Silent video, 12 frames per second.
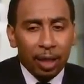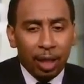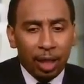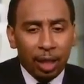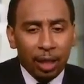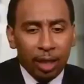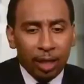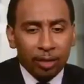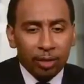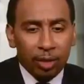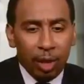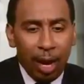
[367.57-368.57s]
uh, uh,
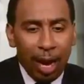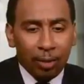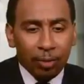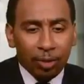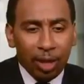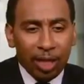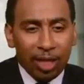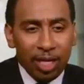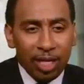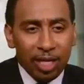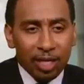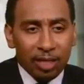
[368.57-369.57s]
you know, I don't think
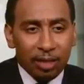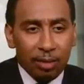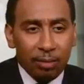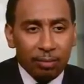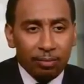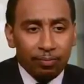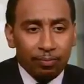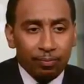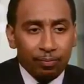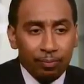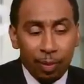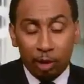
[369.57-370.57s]
he is
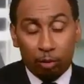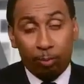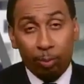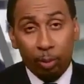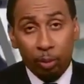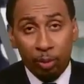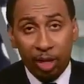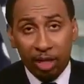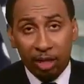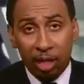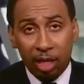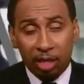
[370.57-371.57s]
miserable
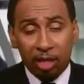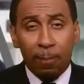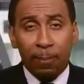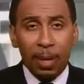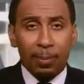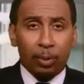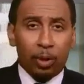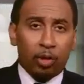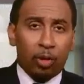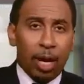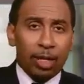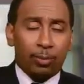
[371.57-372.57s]
as, as some people are
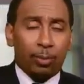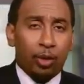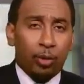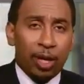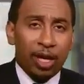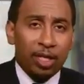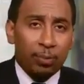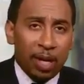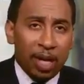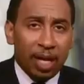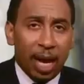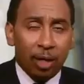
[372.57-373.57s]
trying to portray it as being.